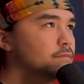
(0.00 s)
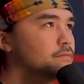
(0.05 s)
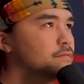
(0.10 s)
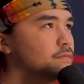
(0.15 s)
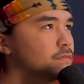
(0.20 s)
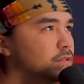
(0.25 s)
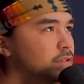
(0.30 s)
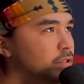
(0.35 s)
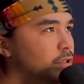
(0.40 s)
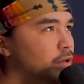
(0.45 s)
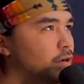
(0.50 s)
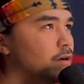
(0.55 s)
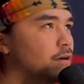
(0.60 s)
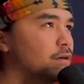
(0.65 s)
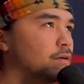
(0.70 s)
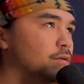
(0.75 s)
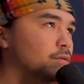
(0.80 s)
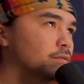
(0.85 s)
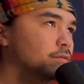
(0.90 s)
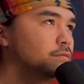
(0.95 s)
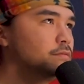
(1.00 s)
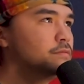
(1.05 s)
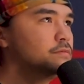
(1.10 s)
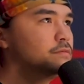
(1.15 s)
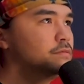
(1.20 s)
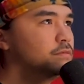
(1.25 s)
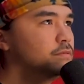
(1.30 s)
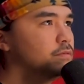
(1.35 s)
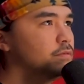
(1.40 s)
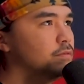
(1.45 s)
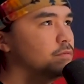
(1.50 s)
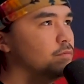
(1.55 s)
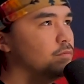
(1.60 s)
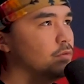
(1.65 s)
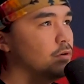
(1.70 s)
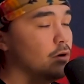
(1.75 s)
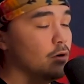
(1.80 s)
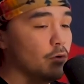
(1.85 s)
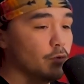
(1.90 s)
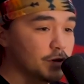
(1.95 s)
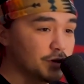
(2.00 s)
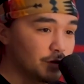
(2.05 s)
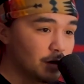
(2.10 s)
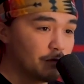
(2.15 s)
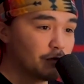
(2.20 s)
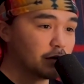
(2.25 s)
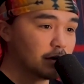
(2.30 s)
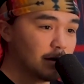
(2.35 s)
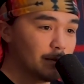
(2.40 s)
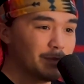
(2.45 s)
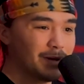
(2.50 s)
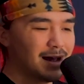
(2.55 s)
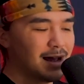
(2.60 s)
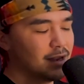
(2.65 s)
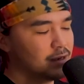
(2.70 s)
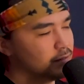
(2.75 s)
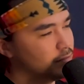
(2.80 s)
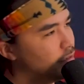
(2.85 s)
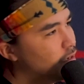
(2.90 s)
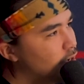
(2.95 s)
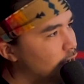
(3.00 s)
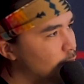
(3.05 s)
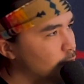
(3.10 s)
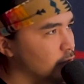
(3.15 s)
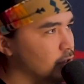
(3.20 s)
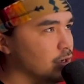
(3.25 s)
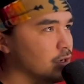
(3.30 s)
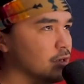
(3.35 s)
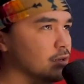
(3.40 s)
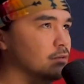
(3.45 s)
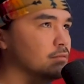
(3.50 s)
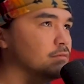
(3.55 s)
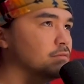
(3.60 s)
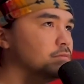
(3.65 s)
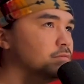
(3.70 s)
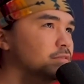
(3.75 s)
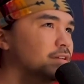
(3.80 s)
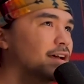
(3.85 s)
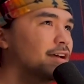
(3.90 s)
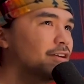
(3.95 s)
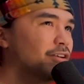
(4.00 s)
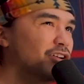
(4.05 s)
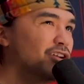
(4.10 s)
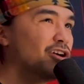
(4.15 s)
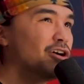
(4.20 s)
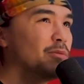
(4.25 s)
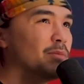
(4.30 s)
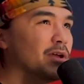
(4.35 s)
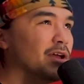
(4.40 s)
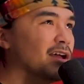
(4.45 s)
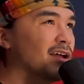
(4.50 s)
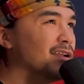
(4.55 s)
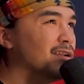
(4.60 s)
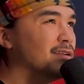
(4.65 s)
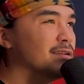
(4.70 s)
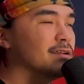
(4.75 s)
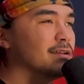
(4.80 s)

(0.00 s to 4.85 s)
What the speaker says: You know, oh, would you ever come back? Oh, I'm good. I don't know, man.